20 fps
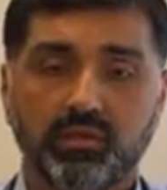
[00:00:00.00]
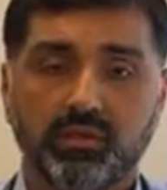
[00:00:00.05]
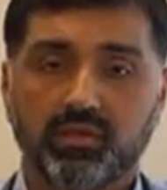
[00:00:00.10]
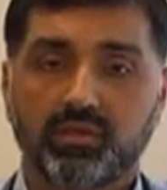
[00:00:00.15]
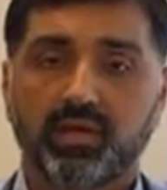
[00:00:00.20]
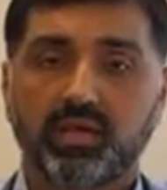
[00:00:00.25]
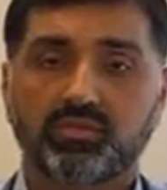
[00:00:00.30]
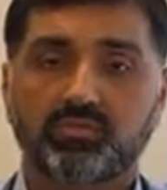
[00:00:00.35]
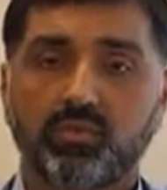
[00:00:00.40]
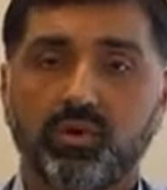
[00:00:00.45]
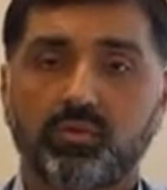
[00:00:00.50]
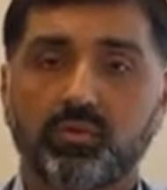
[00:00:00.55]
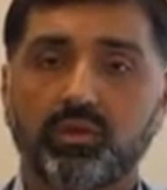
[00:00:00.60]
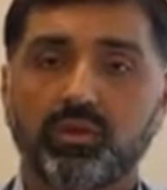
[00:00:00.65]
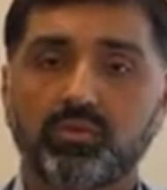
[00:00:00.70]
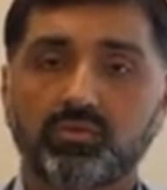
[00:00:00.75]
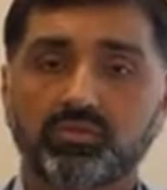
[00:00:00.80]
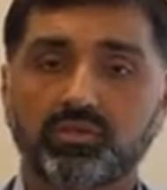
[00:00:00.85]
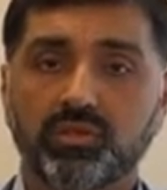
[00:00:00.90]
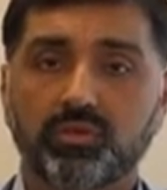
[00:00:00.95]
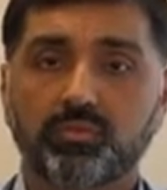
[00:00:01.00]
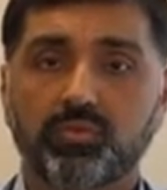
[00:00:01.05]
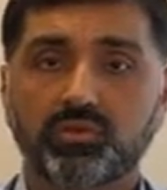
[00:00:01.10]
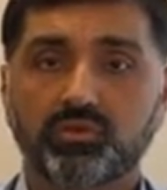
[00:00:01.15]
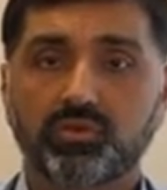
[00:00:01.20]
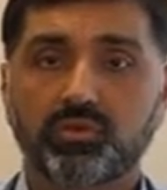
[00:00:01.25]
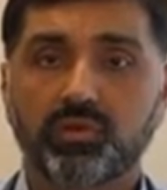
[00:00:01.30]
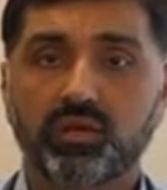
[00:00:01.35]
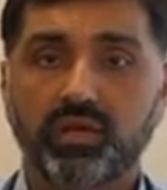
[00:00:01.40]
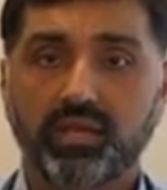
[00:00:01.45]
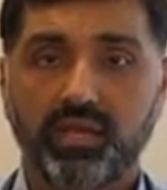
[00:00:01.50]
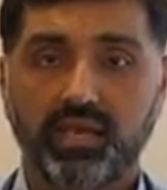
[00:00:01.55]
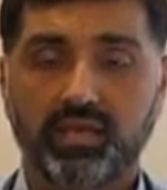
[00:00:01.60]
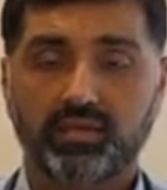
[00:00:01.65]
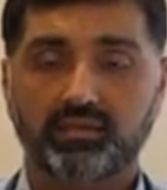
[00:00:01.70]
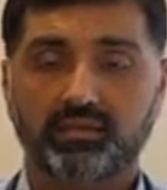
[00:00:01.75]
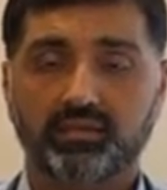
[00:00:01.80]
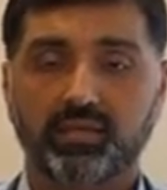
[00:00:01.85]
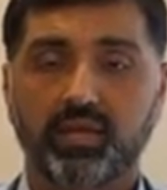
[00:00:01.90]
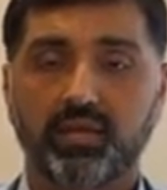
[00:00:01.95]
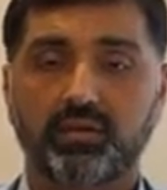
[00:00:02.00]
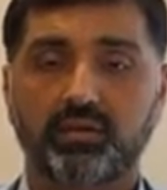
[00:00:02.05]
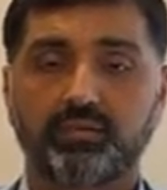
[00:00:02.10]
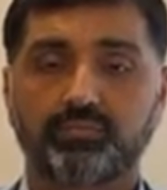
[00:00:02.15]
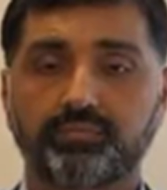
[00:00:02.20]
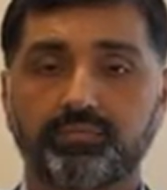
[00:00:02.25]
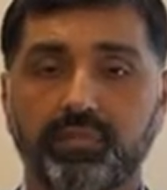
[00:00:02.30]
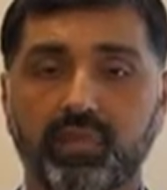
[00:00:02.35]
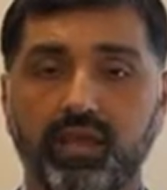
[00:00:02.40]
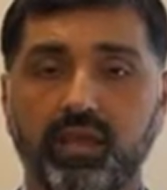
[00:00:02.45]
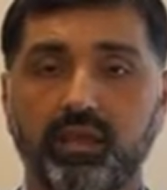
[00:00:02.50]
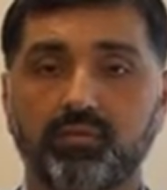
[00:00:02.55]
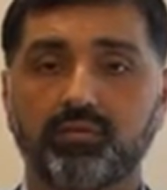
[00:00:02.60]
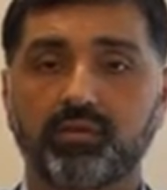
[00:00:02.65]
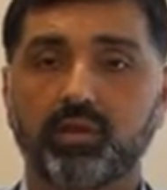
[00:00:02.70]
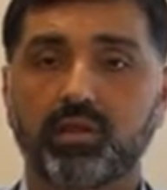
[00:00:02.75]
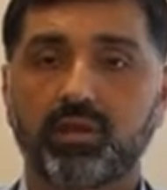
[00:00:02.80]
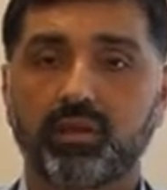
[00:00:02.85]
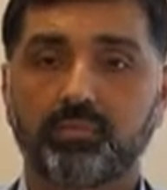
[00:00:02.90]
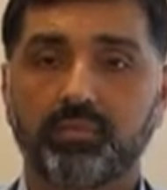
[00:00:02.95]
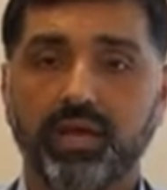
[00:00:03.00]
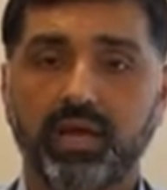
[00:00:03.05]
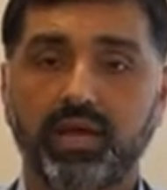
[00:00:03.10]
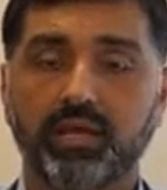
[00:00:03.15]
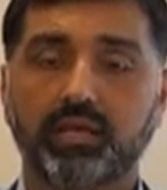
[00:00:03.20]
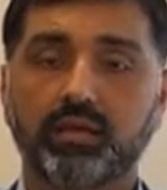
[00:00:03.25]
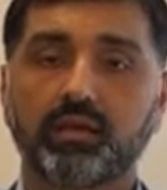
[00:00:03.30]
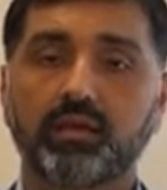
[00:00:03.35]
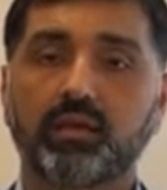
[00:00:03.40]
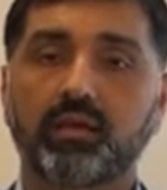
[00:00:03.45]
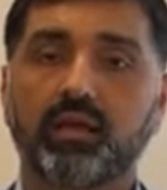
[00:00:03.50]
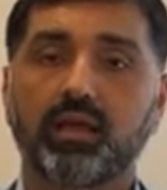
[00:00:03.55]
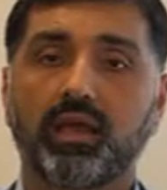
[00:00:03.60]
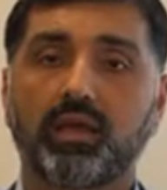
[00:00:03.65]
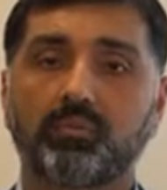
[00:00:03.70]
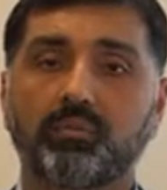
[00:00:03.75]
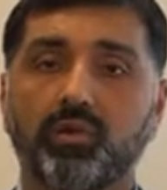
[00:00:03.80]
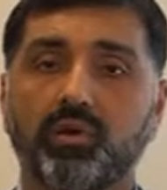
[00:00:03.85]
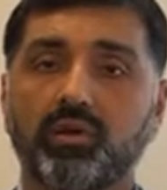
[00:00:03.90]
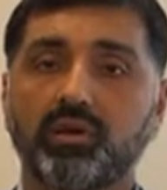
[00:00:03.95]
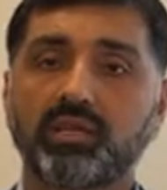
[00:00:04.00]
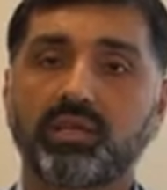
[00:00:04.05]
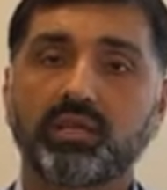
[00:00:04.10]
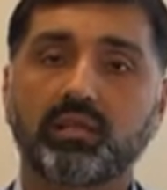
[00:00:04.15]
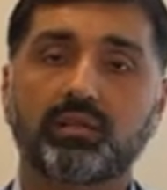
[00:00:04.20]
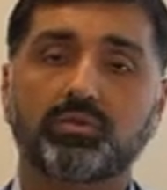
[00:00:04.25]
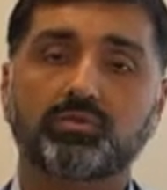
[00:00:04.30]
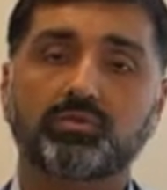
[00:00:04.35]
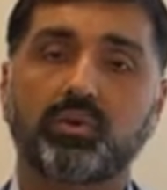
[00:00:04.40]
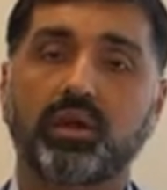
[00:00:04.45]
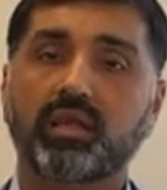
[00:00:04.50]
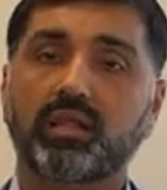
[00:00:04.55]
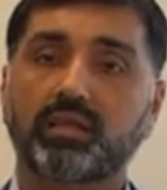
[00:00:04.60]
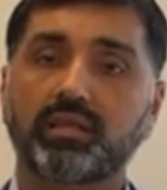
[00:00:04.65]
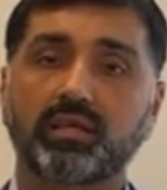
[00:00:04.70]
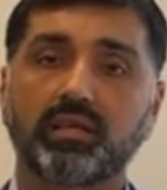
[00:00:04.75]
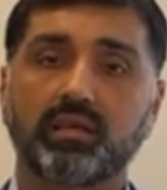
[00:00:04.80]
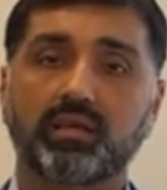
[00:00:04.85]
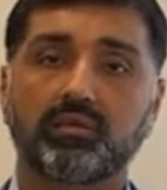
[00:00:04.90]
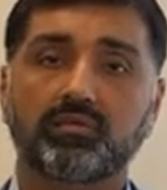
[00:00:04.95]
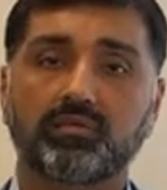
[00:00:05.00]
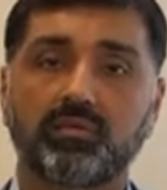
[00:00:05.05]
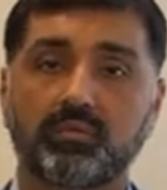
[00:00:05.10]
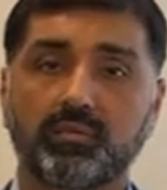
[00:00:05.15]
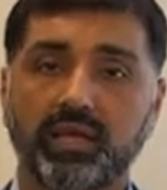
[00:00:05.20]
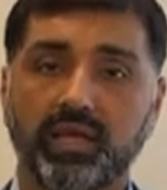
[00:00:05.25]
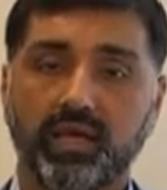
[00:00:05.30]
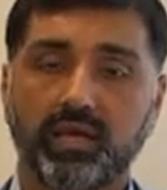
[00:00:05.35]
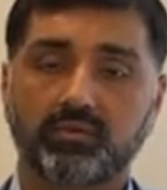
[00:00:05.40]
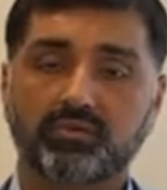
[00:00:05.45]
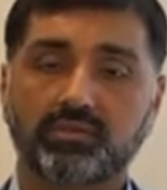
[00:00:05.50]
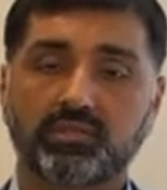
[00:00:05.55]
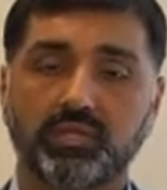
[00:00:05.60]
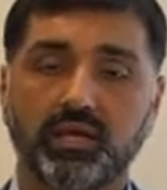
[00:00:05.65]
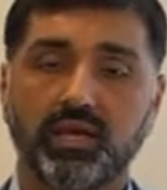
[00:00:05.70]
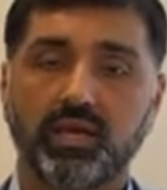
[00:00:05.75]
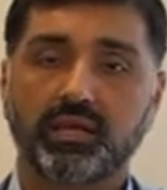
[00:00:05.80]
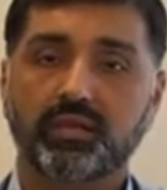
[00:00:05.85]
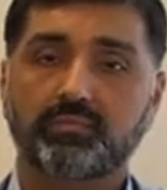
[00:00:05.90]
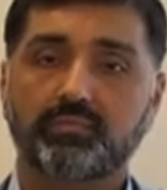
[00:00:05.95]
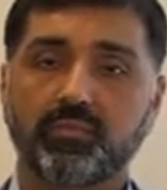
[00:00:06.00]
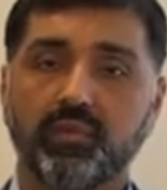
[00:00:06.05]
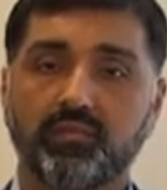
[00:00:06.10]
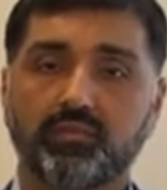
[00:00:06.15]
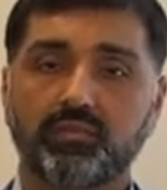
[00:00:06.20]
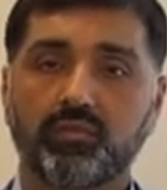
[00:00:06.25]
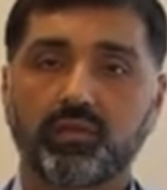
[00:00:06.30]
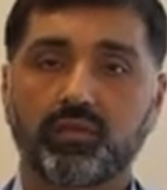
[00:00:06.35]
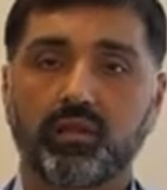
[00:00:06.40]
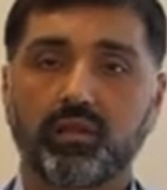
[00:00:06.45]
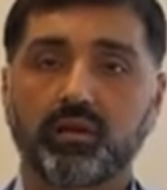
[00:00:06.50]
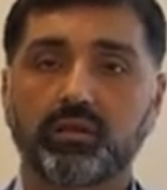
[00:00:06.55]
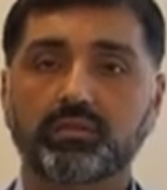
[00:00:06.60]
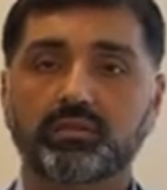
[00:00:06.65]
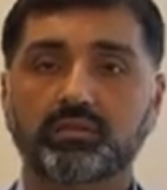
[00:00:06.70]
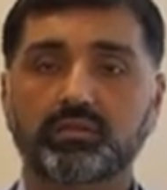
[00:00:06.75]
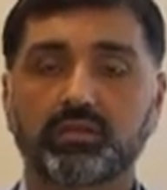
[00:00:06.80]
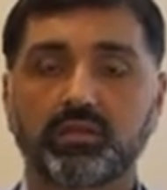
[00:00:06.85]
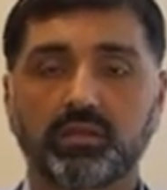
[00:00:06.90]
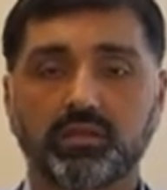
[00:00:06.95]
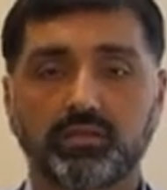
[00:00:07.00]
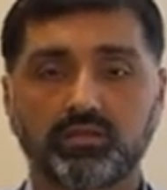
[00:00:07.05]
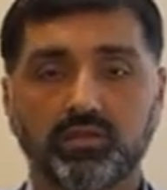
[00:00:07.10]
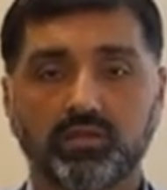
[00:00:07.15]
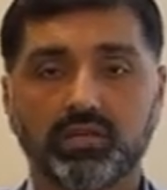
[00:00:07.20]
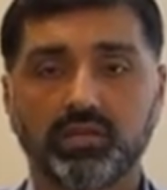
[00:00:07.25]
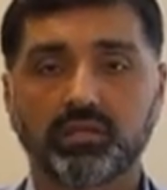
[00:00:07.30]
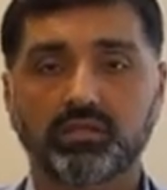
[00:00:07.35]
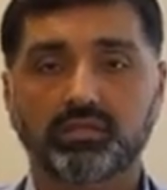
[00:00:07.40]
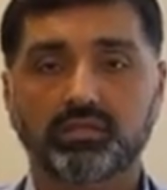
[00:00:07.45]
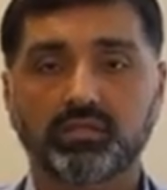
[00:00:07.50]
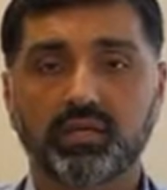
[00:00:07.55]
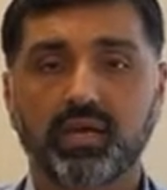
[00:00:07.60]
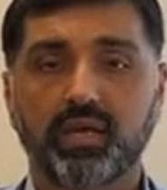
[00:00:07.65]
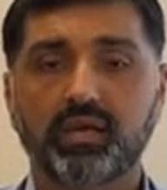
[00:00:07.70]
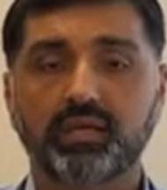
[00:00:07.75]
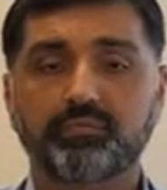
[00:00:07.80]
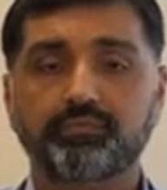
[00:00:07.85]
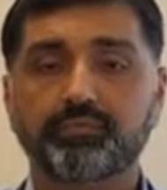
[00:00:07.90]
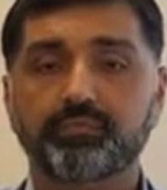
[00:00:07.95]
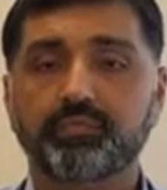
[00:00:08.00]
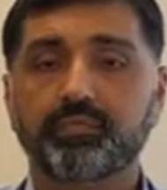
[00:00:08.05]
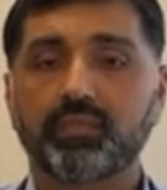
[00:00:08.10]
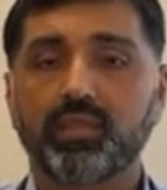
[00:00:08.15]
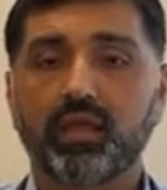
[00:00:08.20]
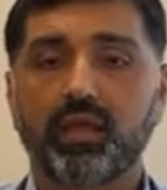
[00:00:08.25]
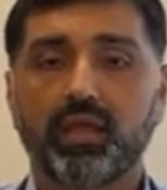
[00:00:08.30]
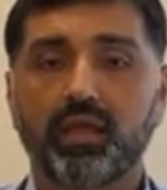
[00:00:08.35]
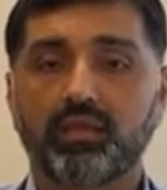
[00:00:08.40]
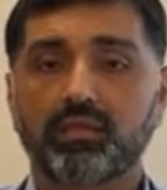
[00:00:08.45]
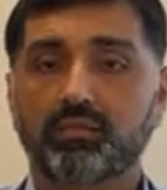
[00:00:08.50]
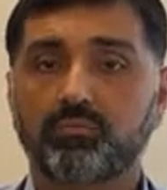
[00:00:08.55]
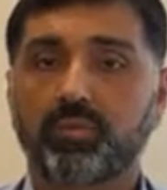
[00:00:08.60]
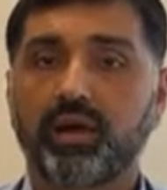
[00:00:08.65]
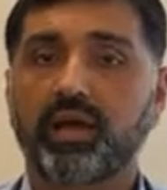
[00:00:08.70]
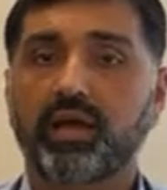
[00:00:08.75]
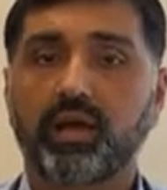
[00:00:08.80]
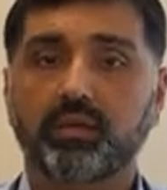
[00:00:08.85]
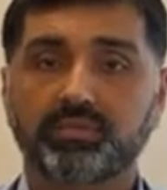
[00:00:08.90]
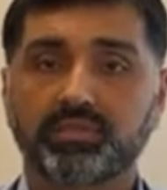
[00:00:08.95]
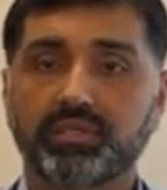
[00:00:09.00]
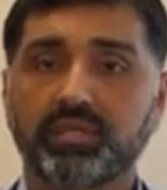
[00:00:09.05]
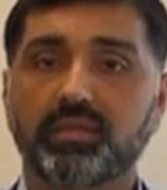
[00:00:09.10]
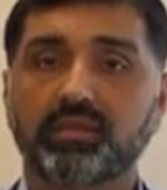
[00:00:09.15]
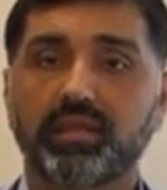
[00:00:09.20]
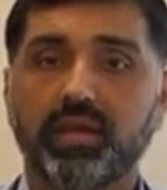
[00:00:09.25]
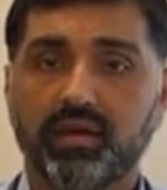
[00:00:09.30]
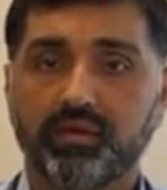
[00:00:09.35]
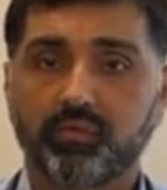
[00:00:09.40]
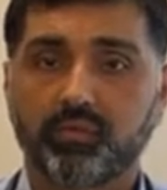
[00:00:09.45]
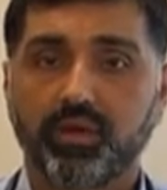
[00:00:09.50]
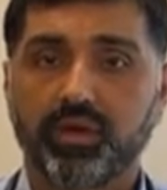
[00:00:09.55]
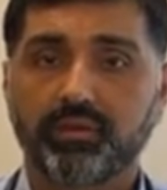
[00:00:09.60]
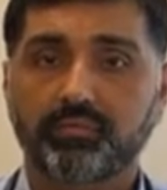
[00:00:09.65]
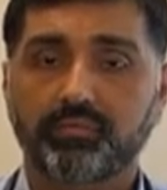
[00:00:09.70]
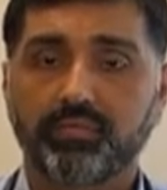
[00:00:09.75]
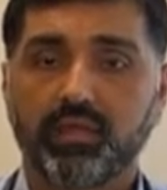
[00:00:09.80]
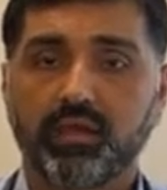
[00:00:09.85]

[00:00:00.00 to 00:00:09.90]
That's where we usually put you in a CAT scanner, have you lay back, and put a needle directly in from the outside of the lungs into the inside and biopsy it that way.